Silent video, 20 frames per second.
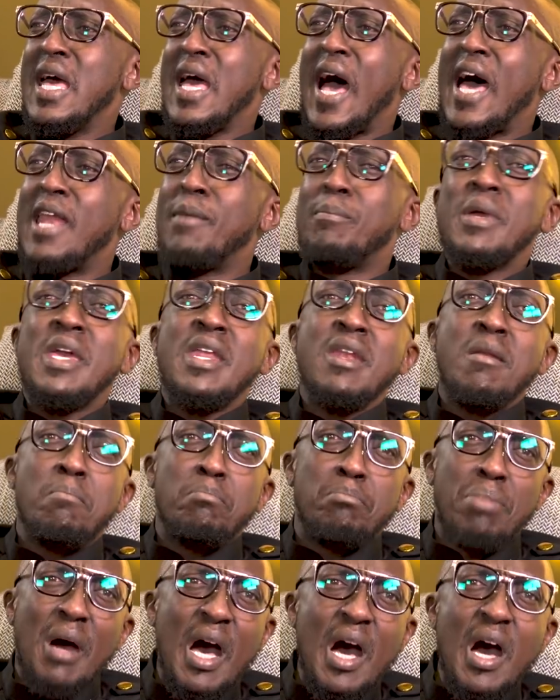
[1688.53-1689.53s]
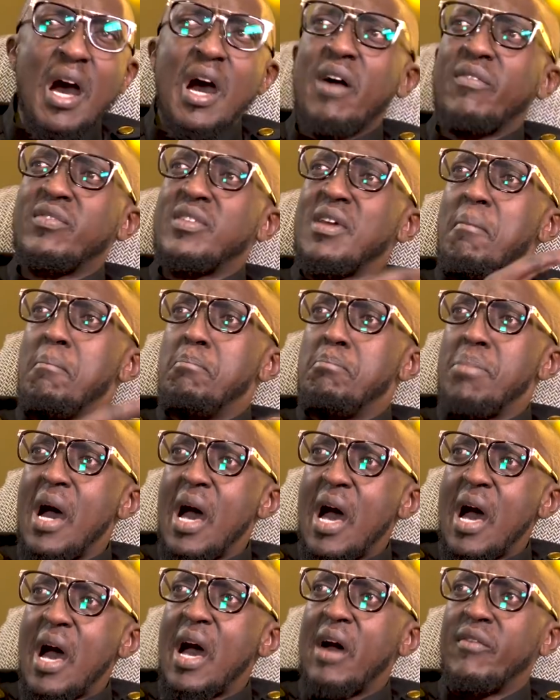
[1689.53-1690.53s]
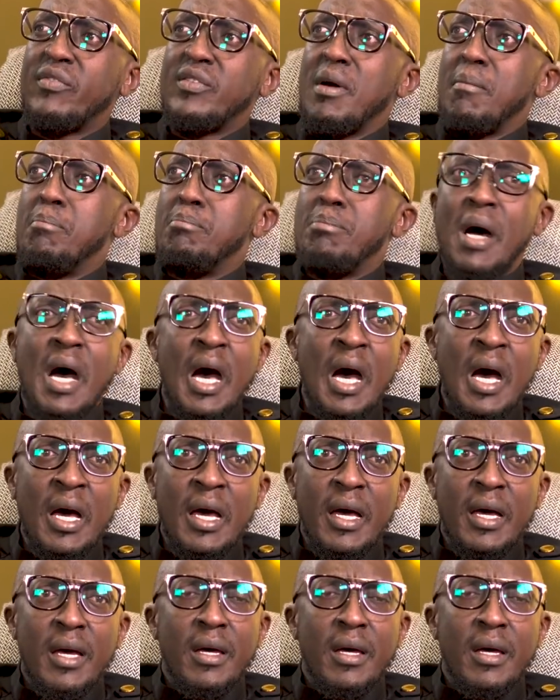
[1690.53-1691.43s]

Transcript: I'd be in bar after bar after bar,